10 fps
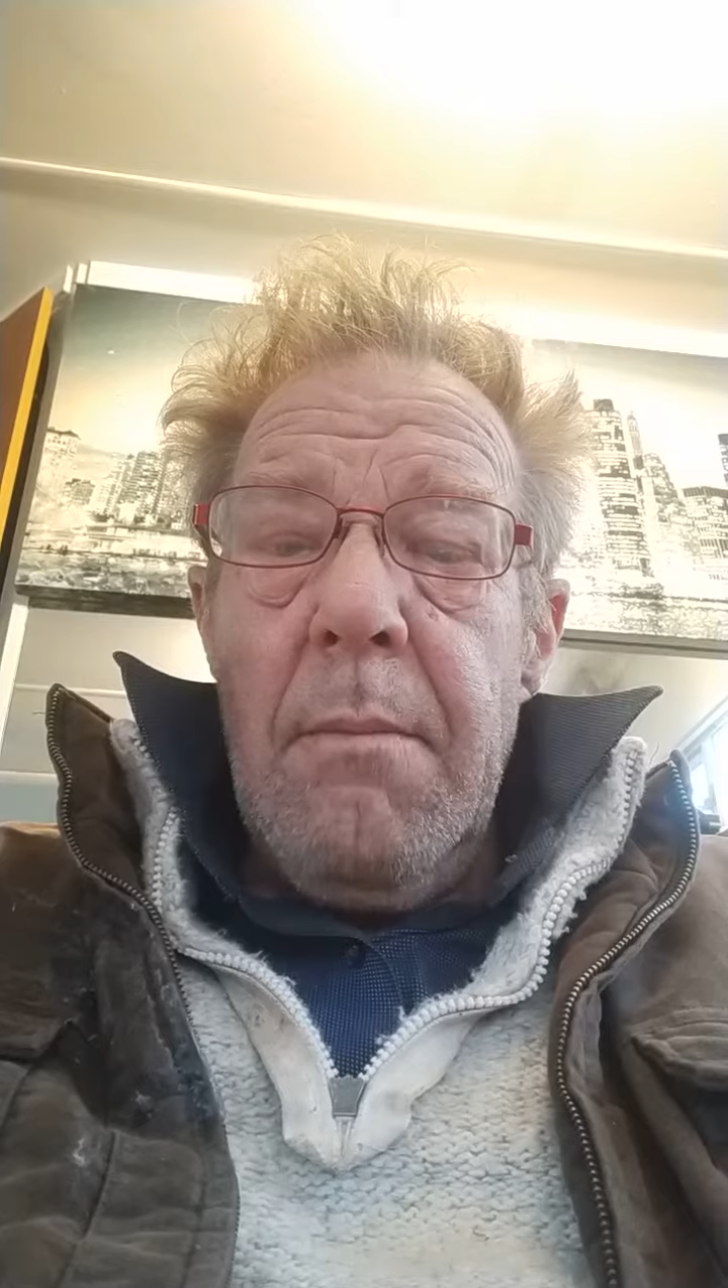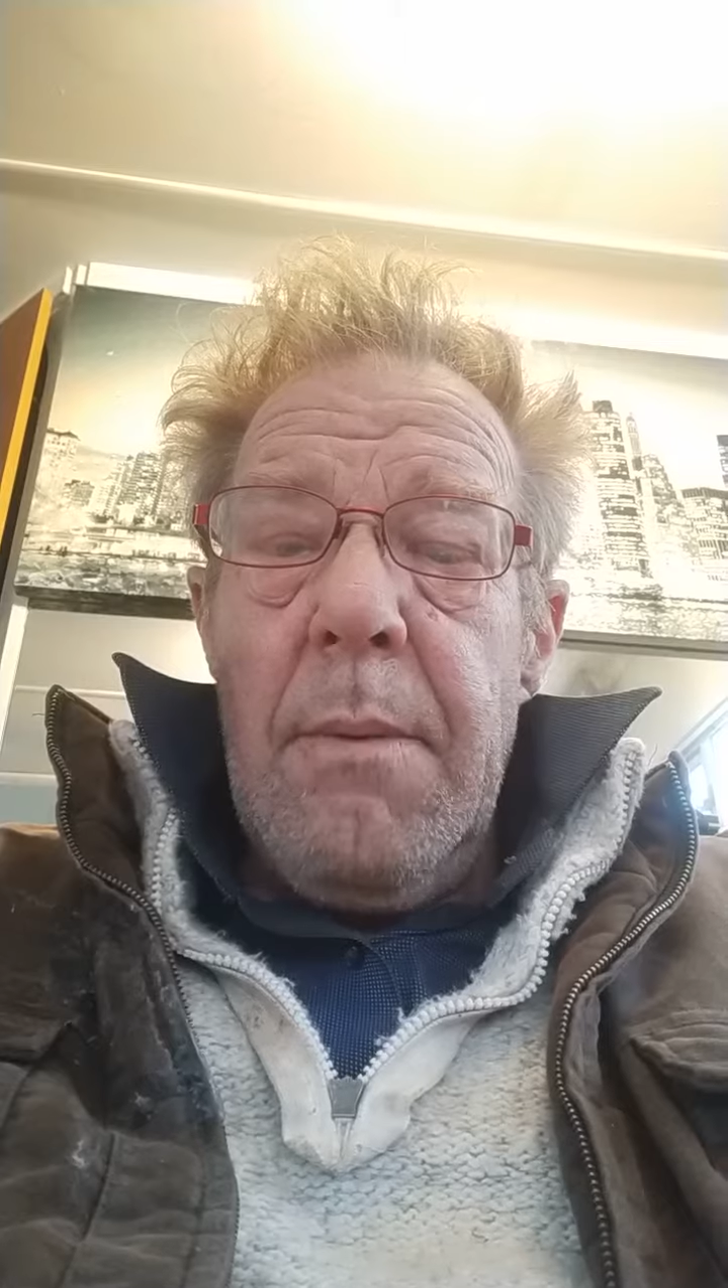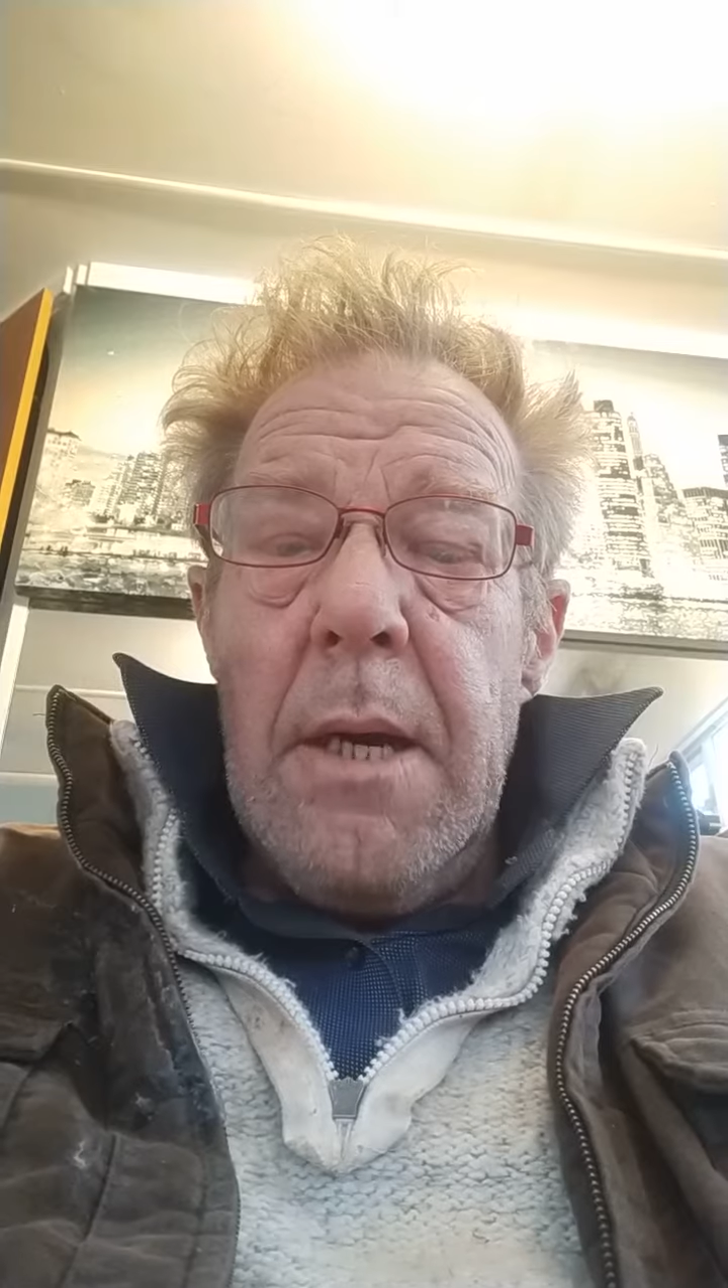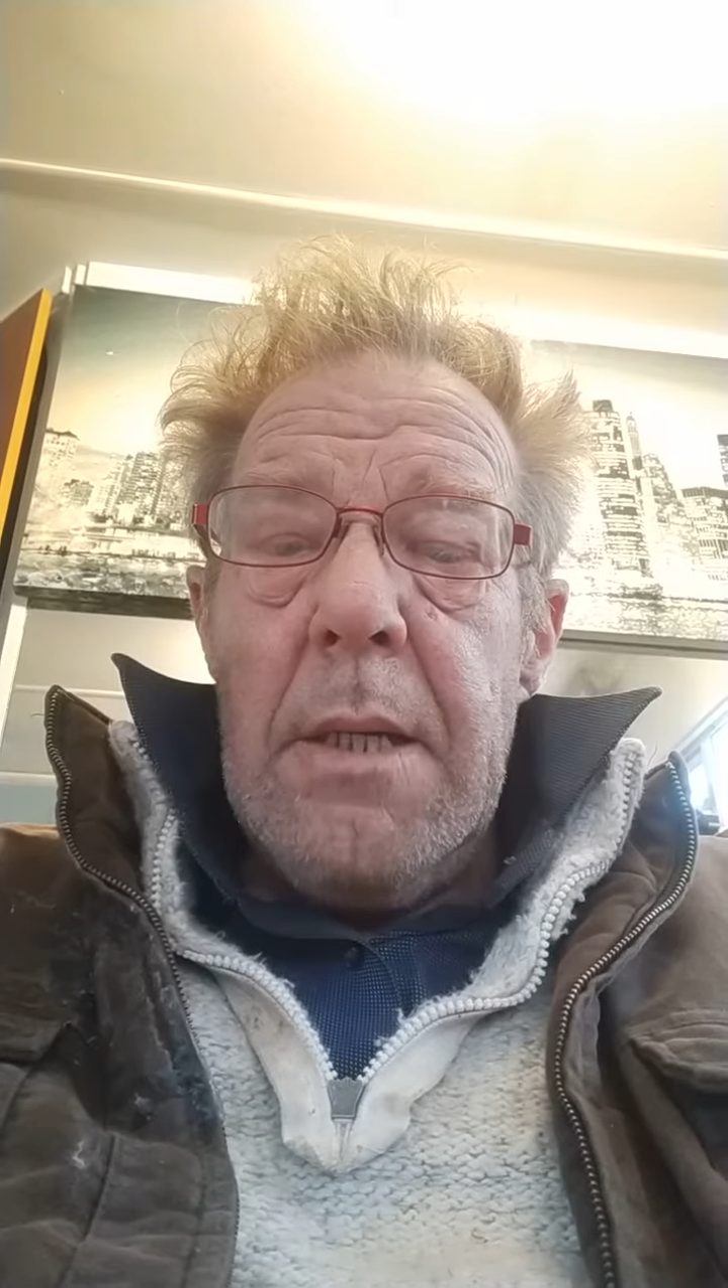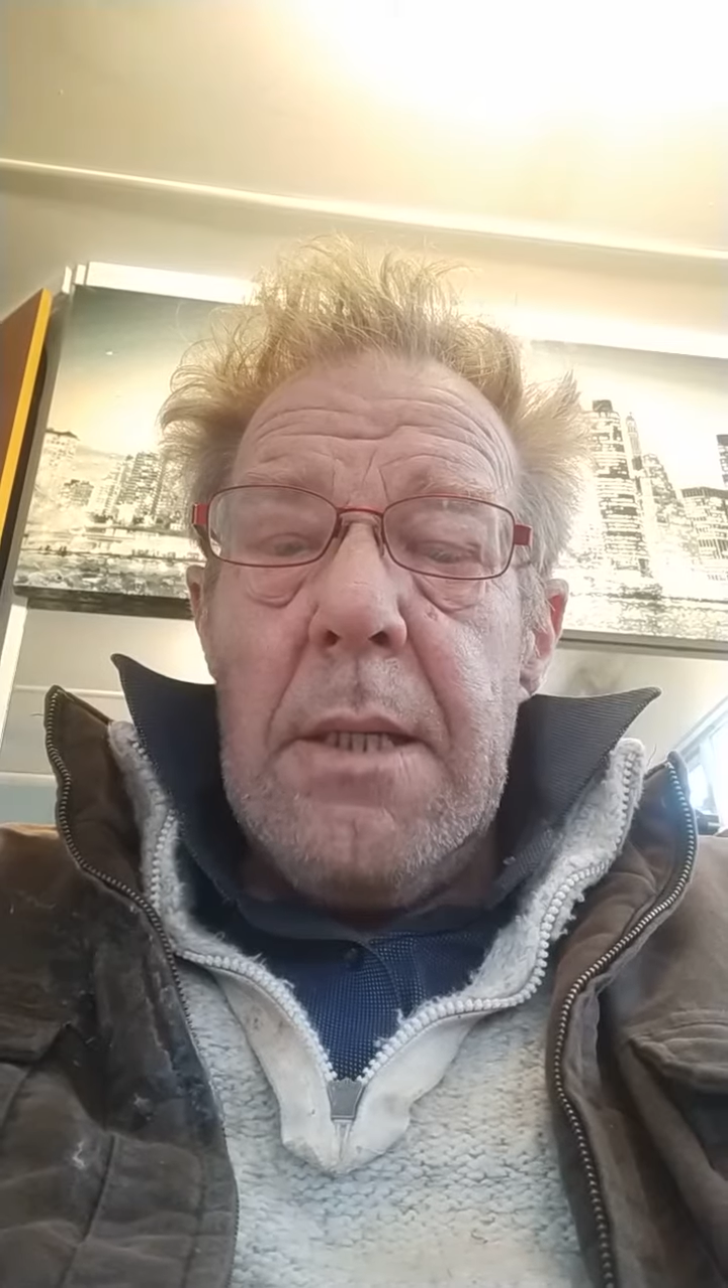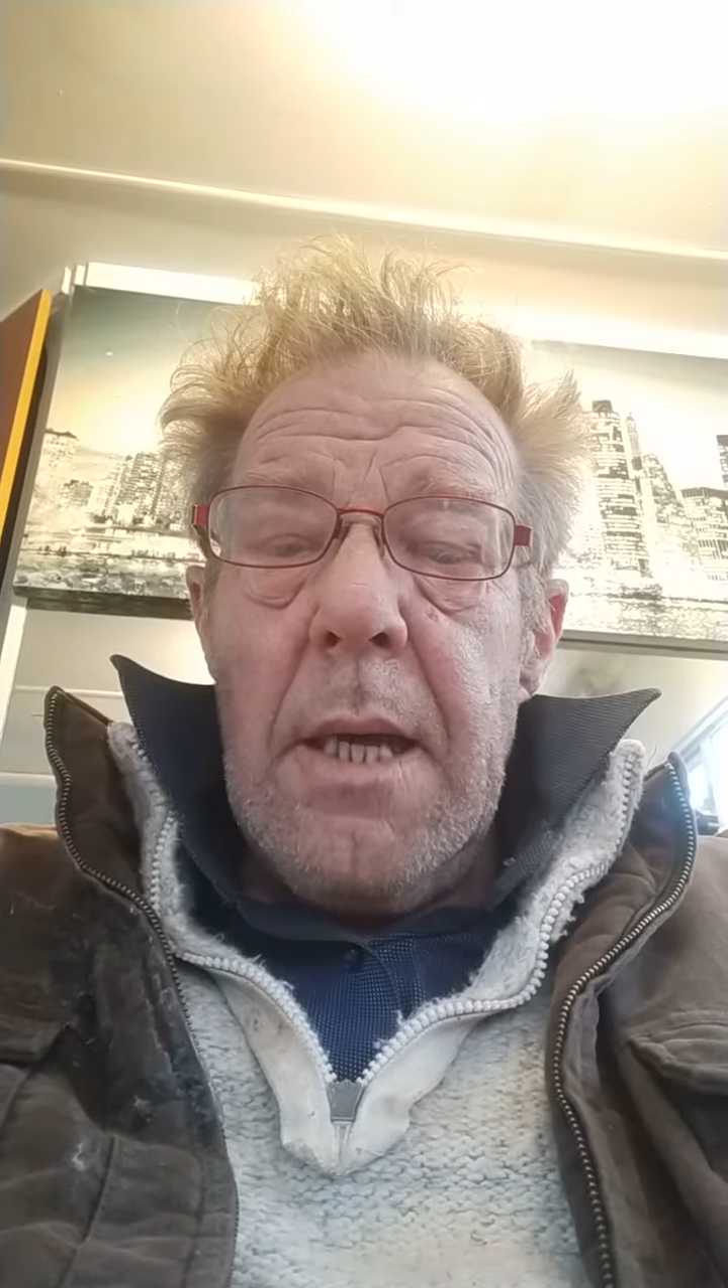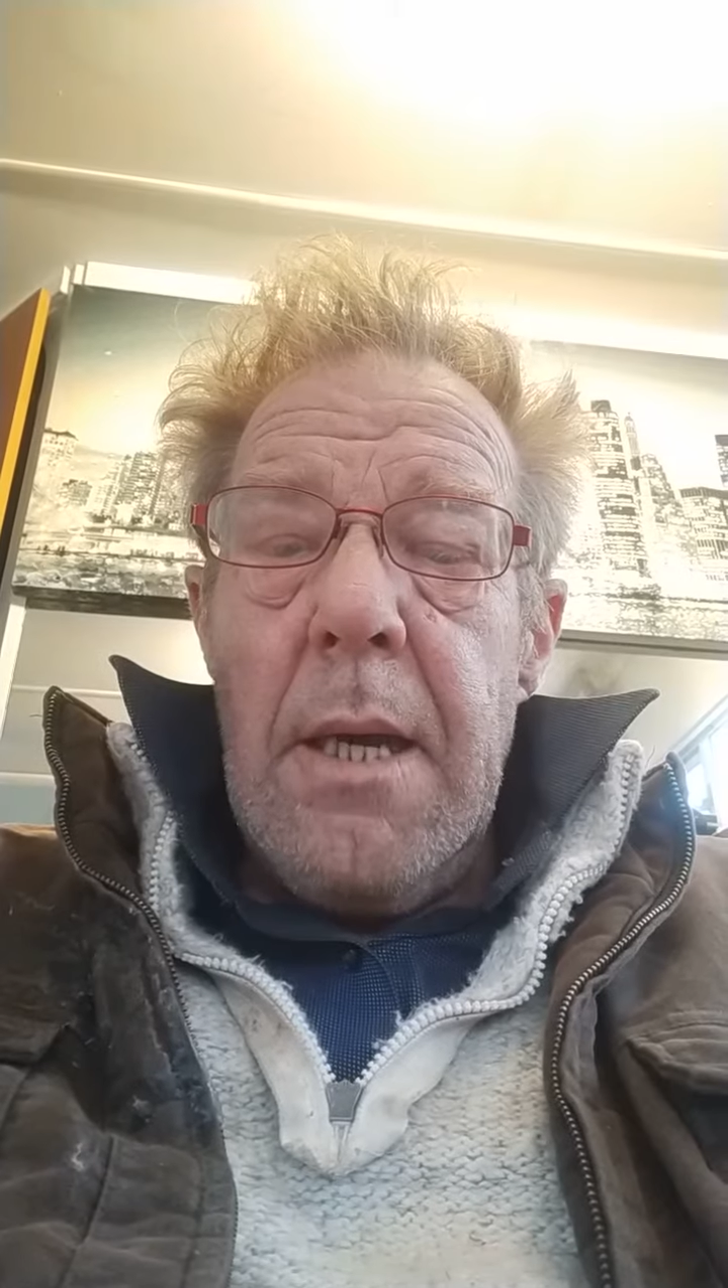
But